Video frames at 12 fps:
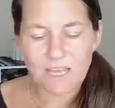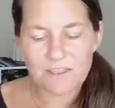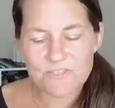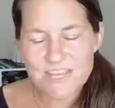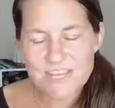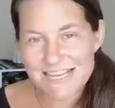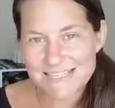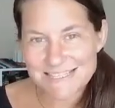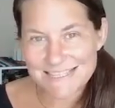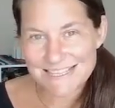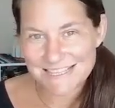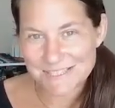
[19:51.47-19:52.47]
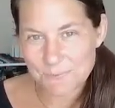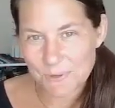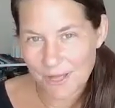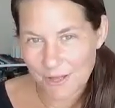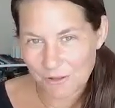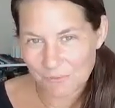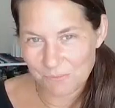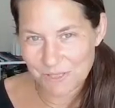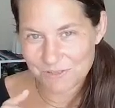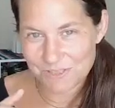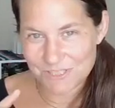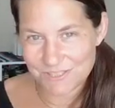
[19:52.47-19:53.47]
These things will help
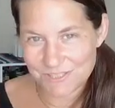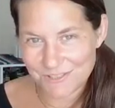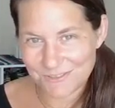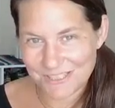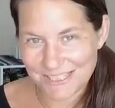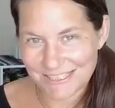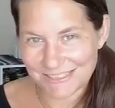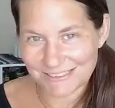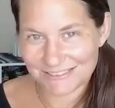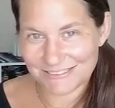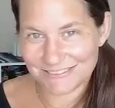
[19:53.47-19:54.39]
you to tune in.